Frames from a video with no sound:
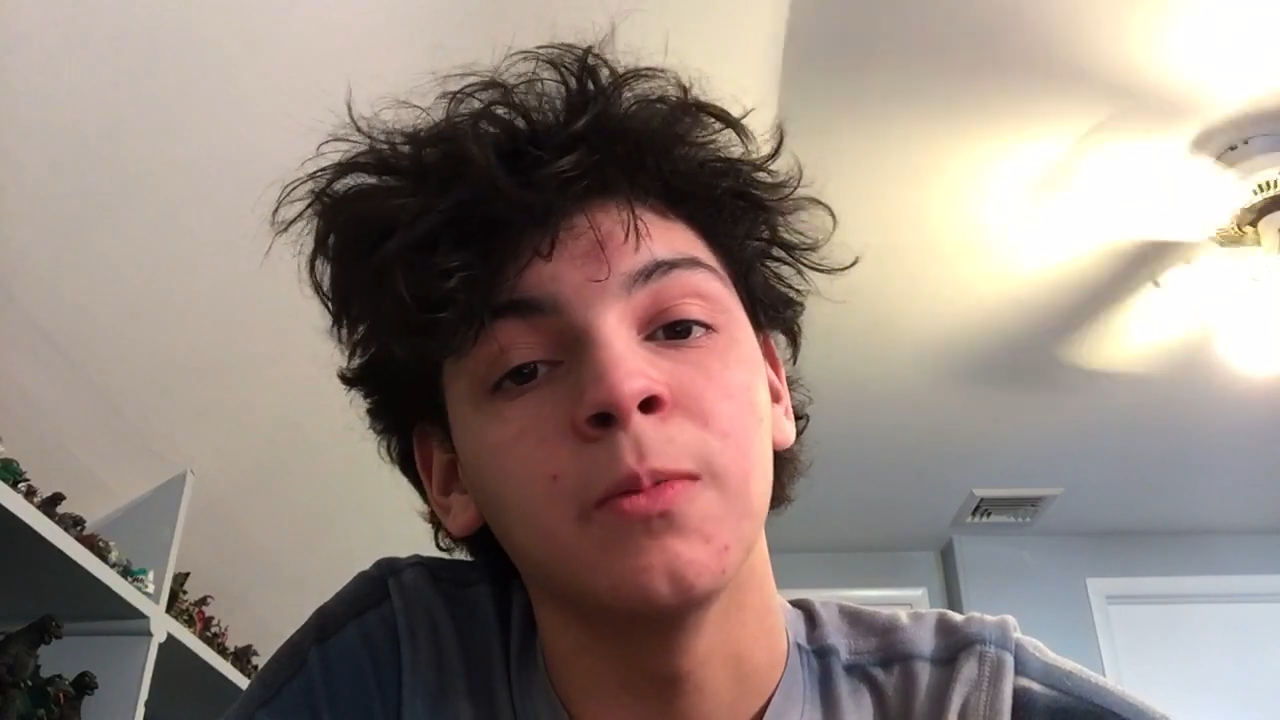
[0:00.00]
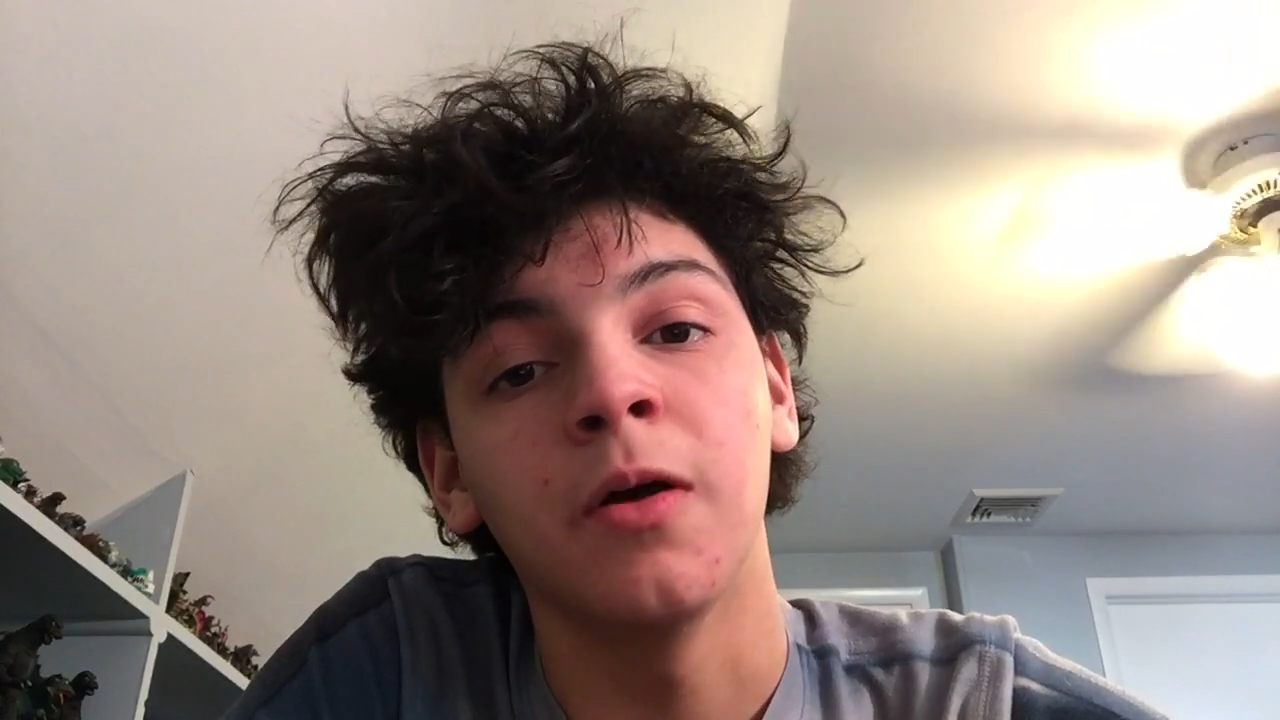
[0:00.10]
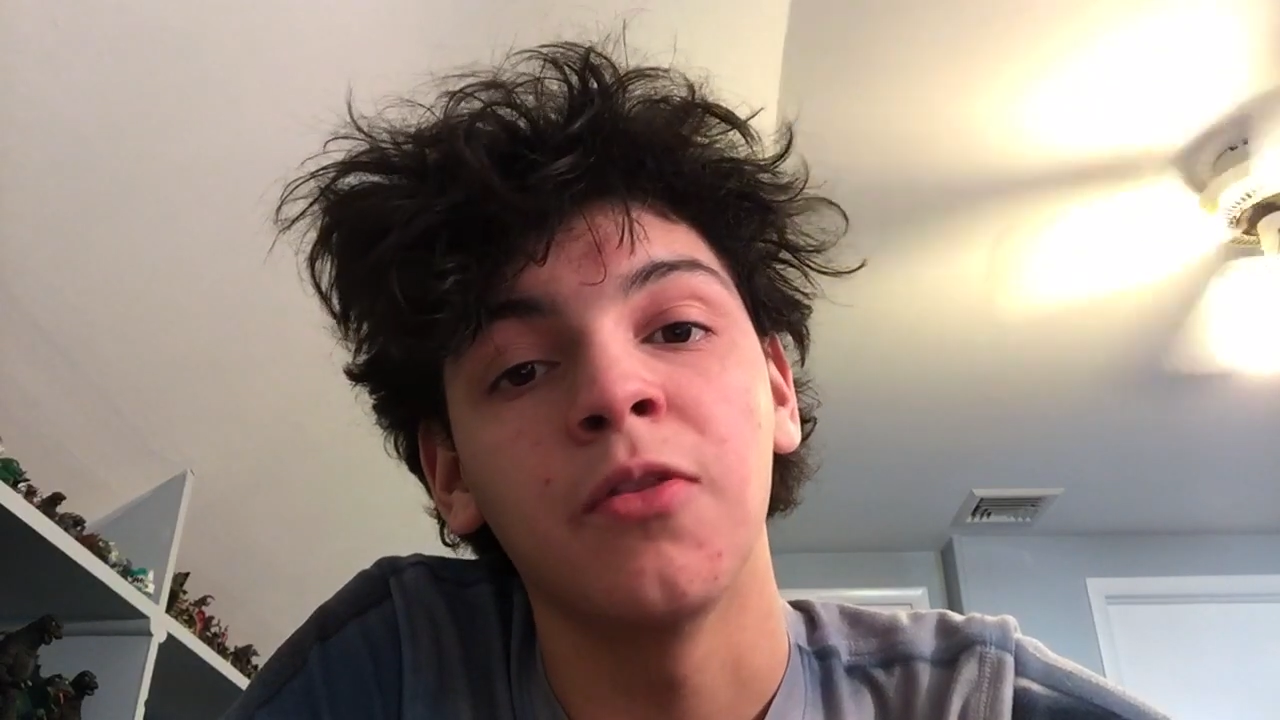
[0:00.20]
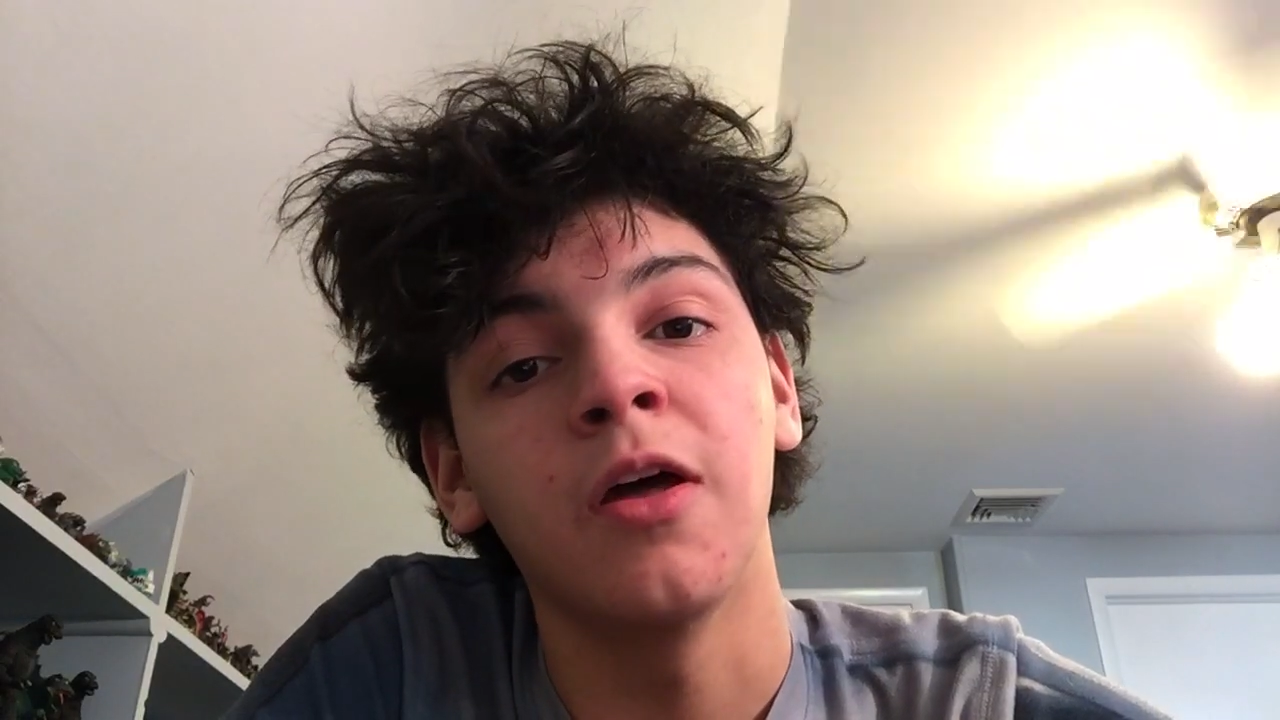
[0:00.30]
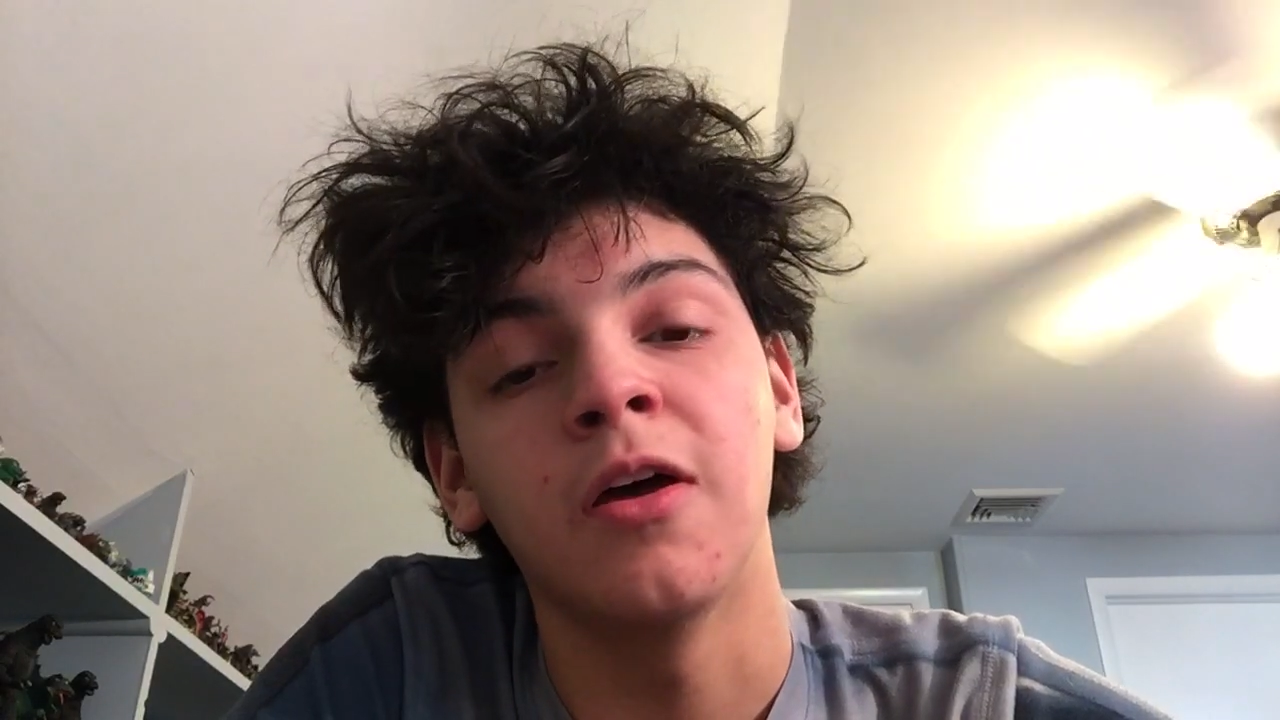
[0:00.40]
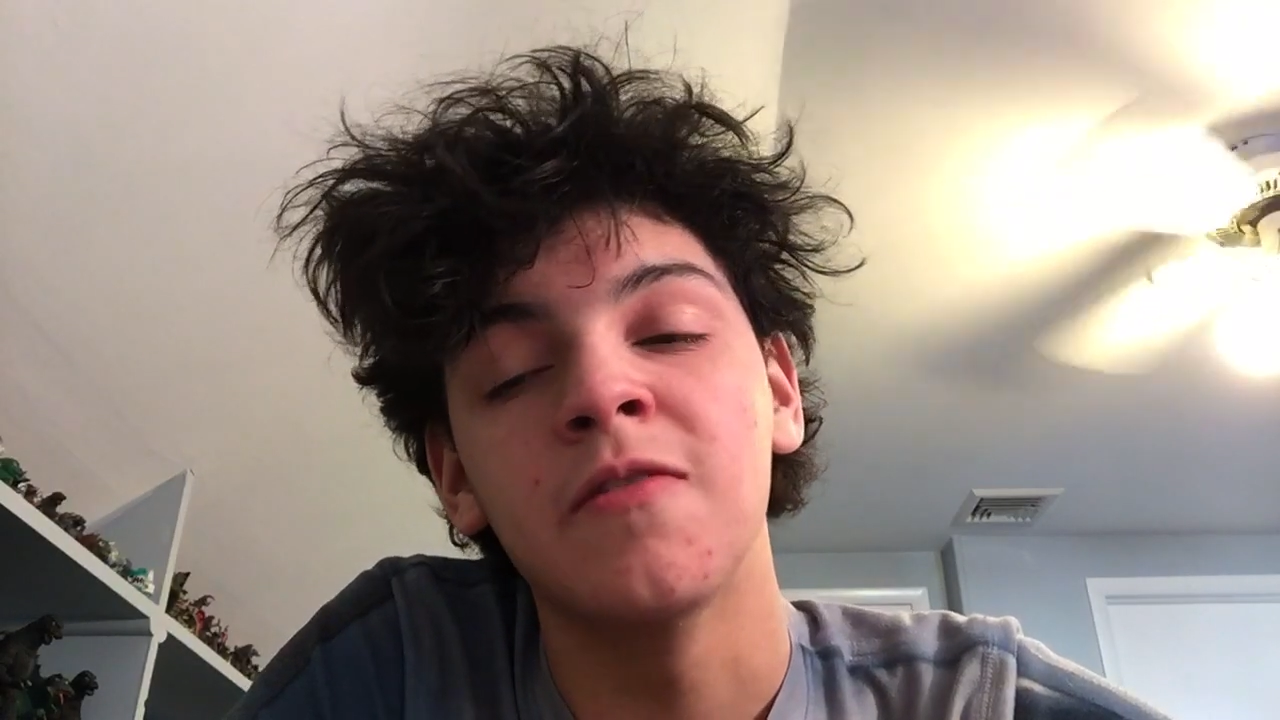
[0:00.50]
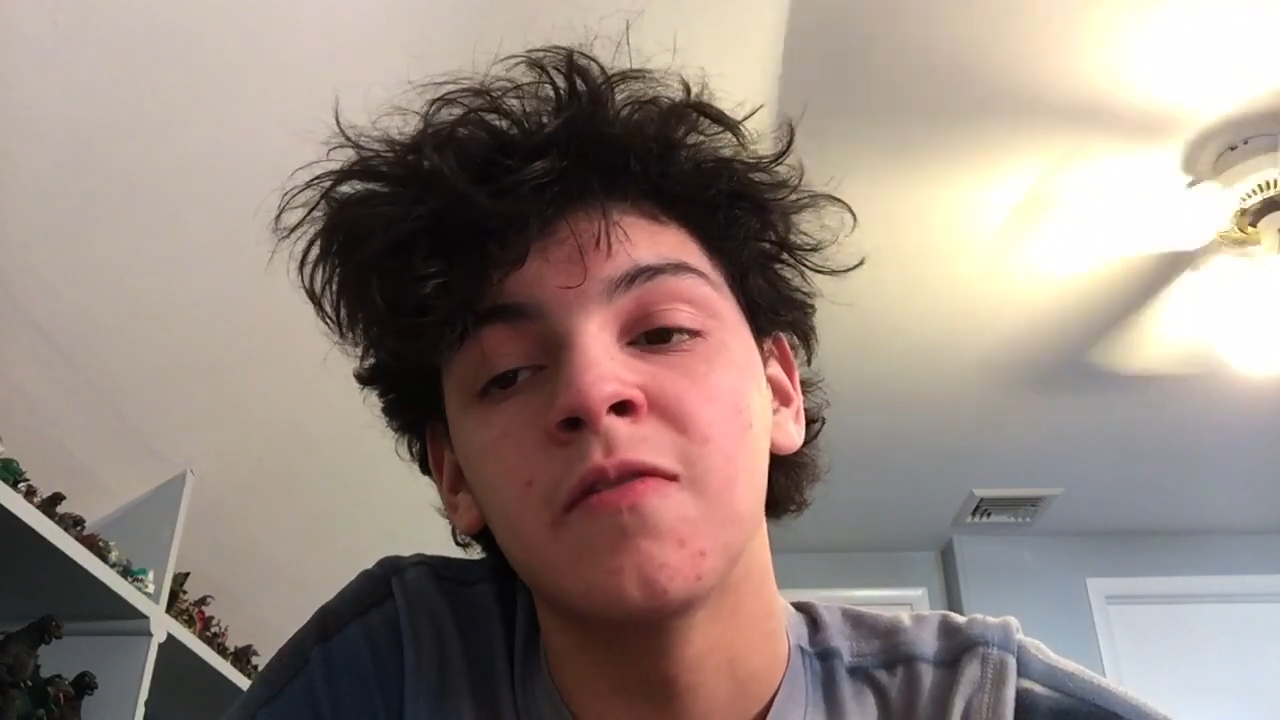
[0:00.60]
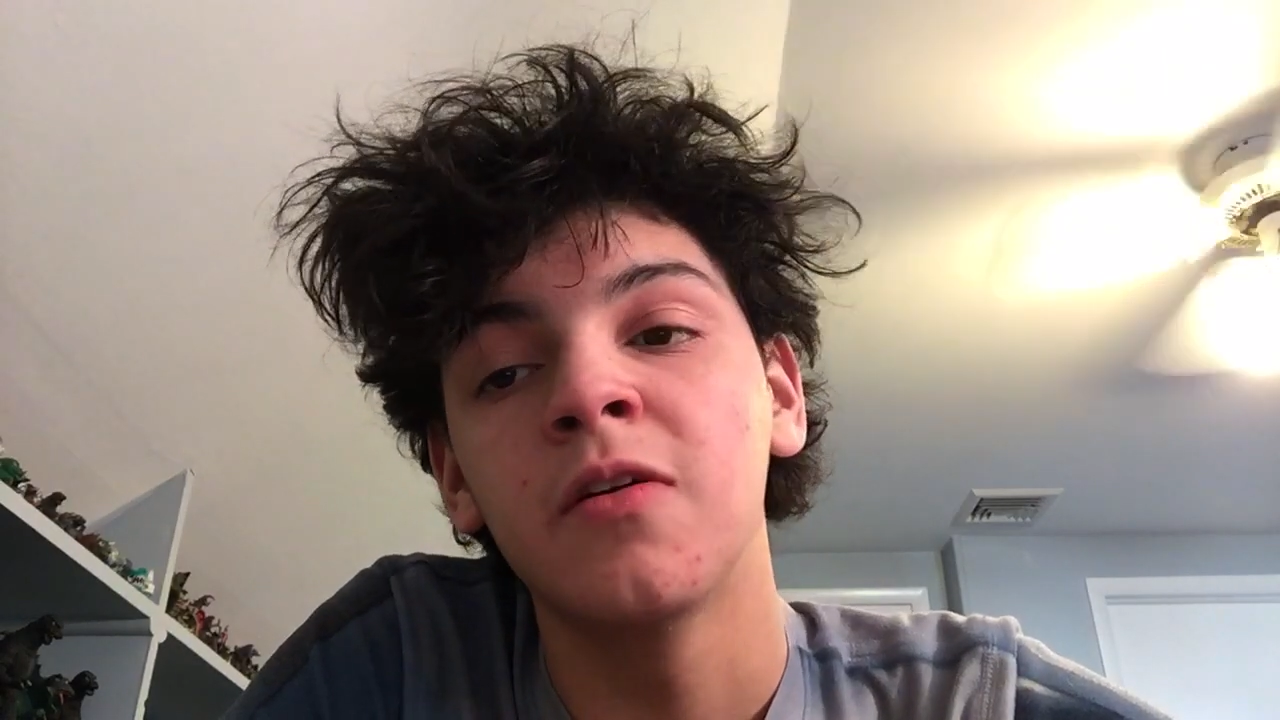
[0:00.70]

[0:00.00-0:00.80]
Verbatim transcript: about that,